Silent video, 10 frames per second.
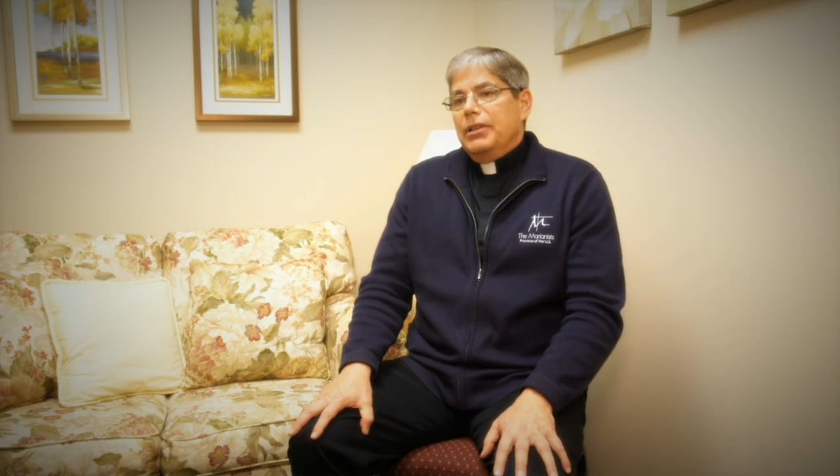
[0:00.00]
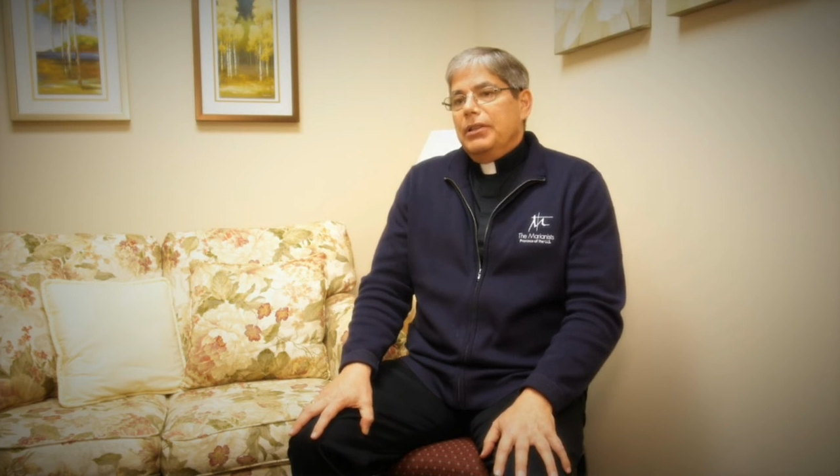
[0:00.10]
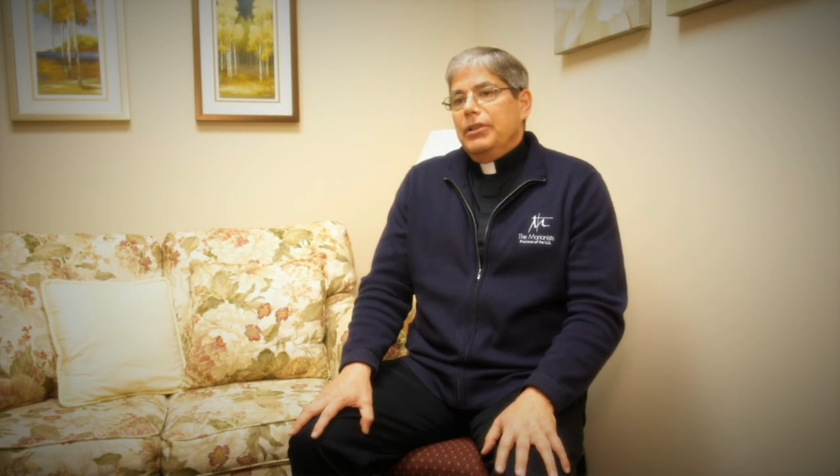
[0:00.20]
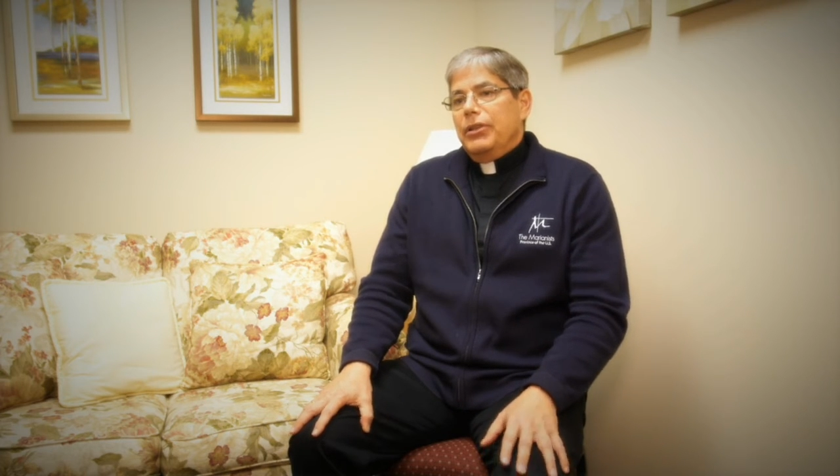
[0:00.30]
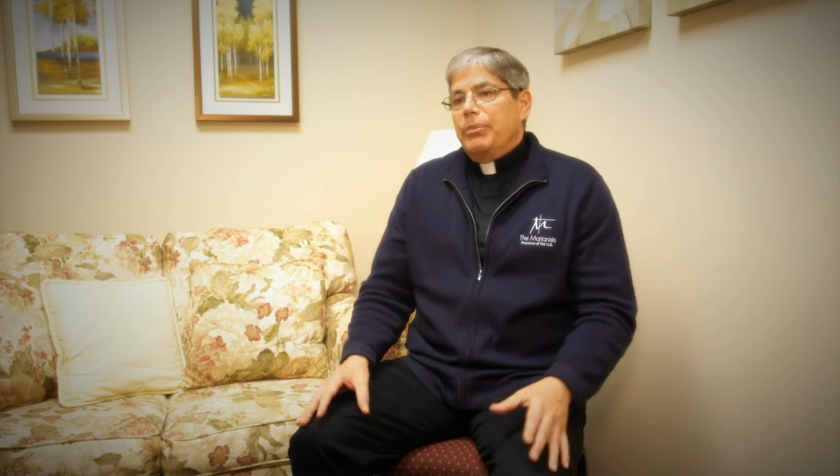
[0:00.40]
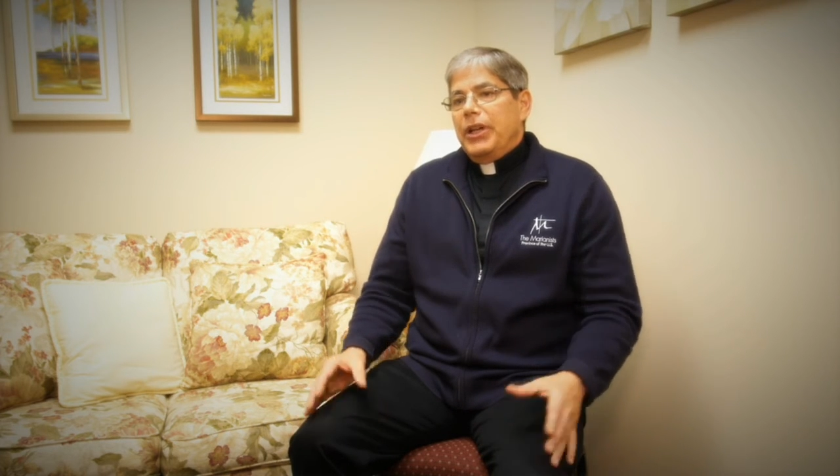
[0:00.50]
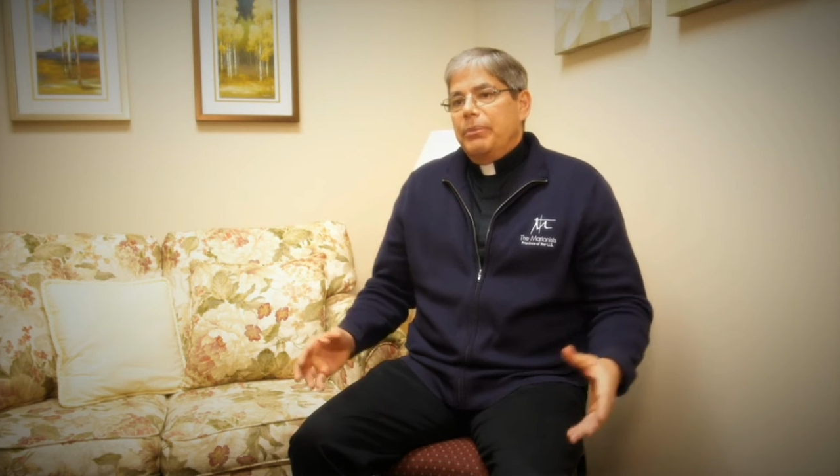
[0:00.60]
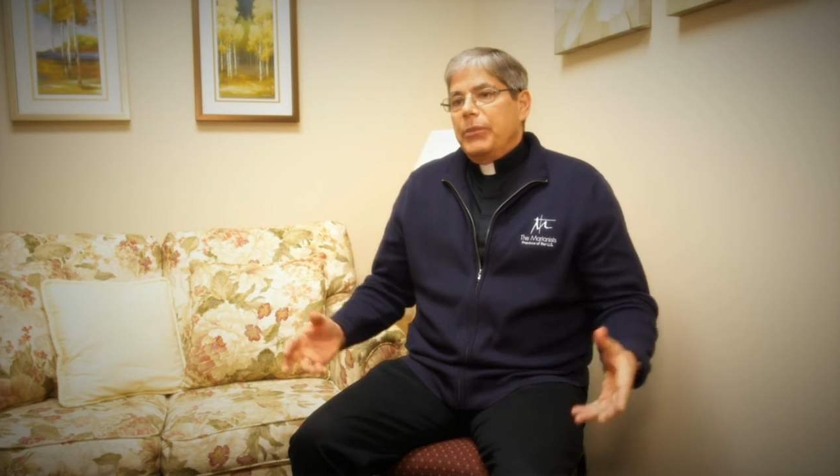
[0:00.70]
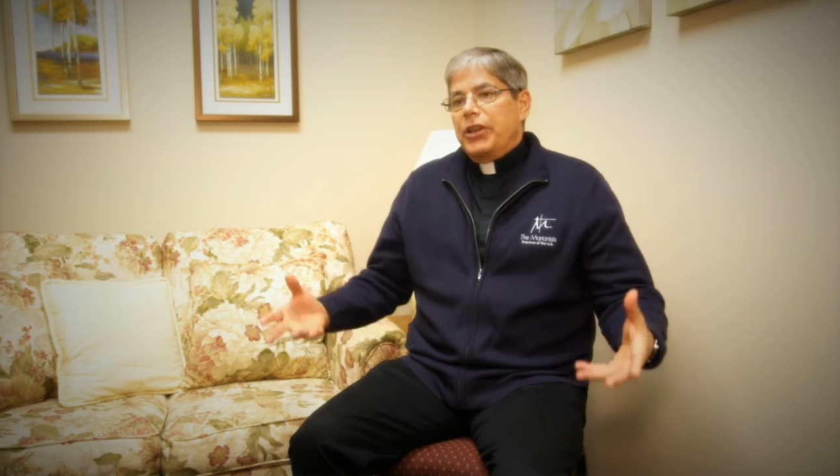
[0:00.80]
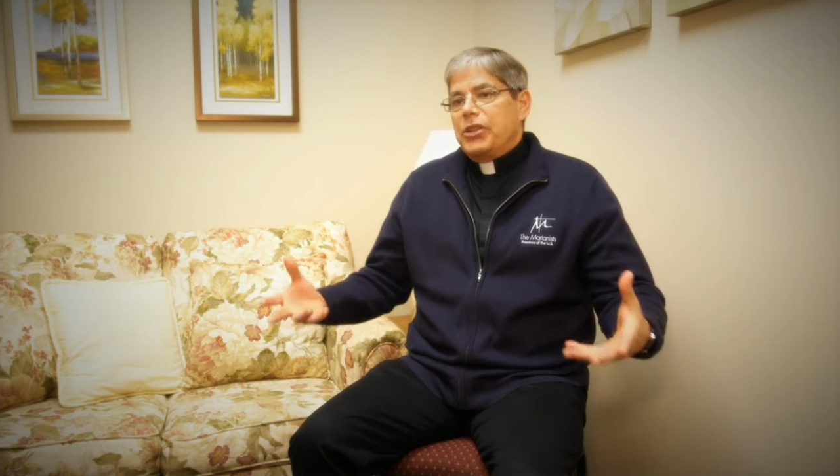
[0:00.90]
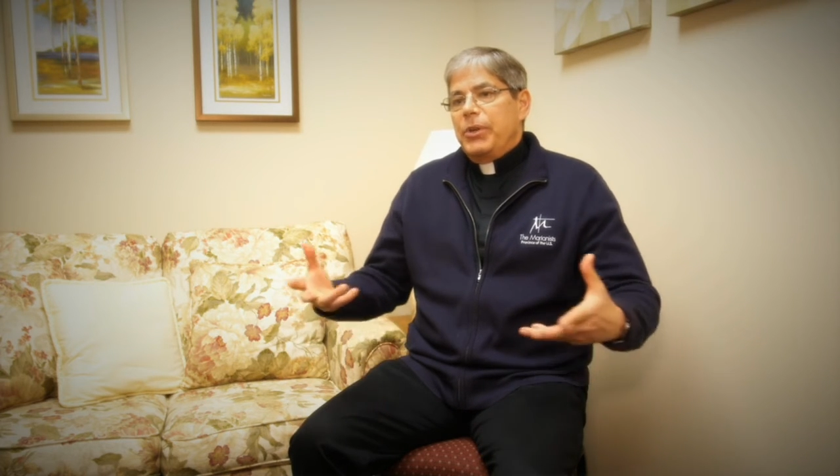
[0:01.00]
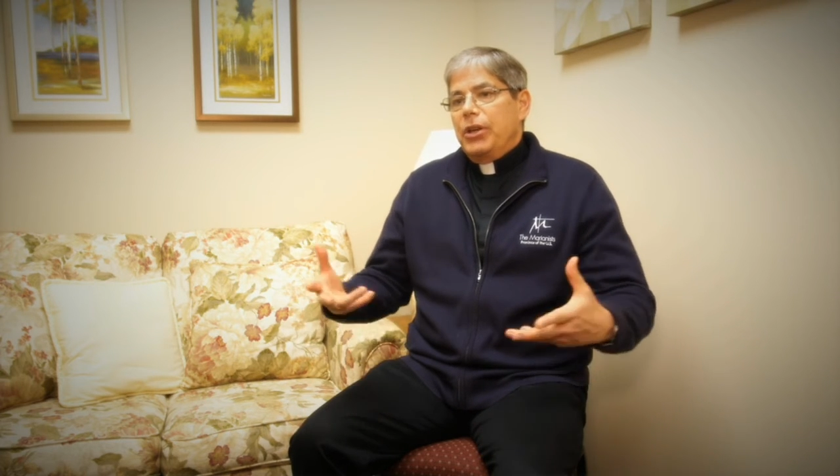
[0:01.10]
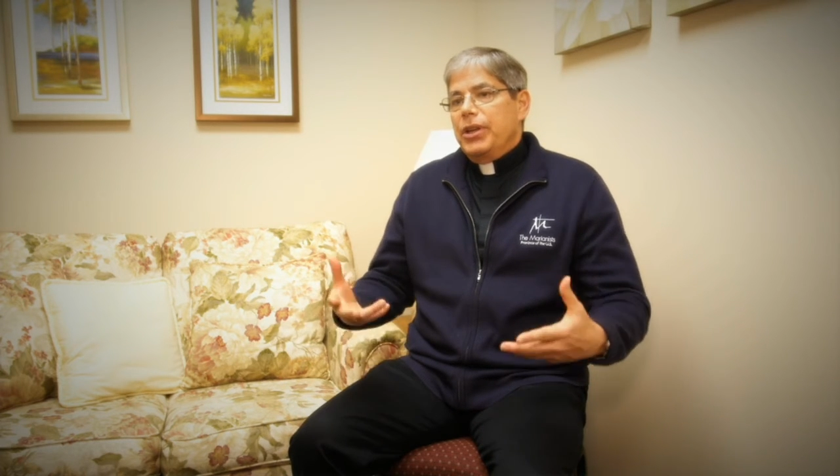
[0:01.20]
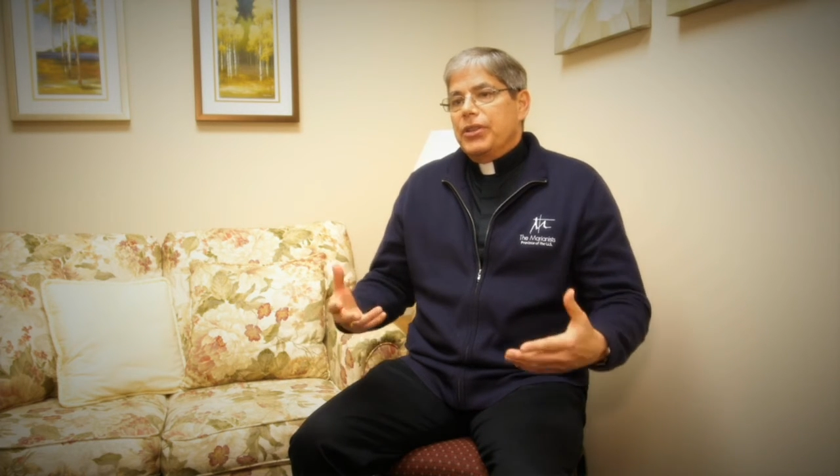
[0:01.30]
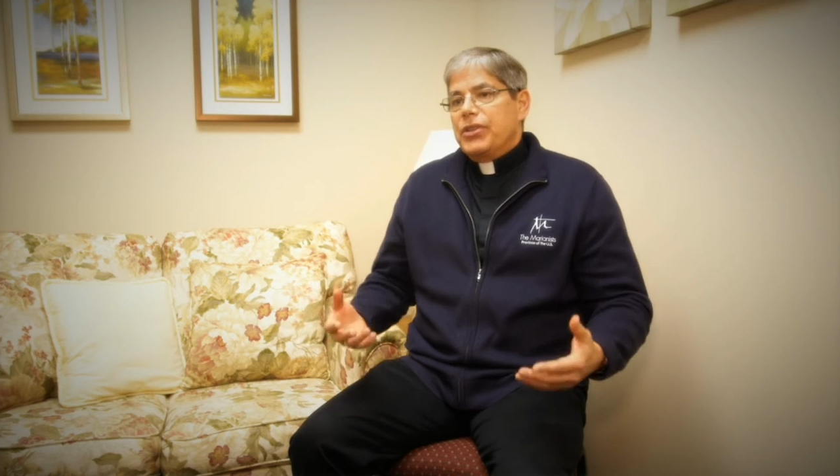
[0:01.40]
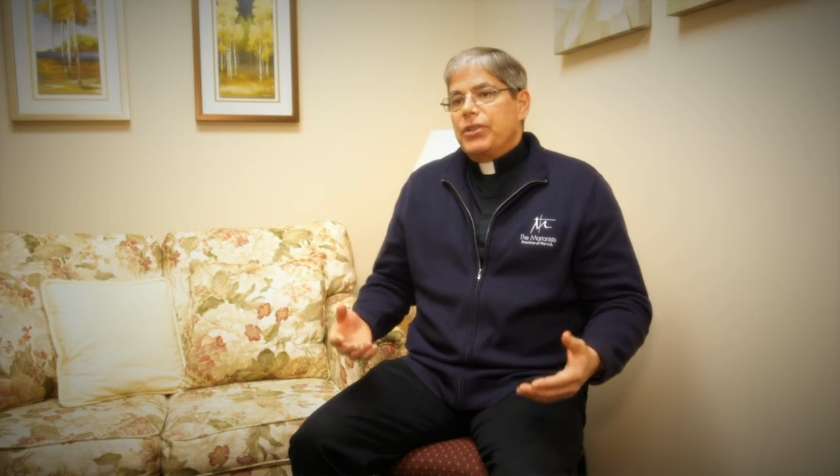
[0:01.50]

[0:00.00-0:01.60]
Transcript: you know my, my experience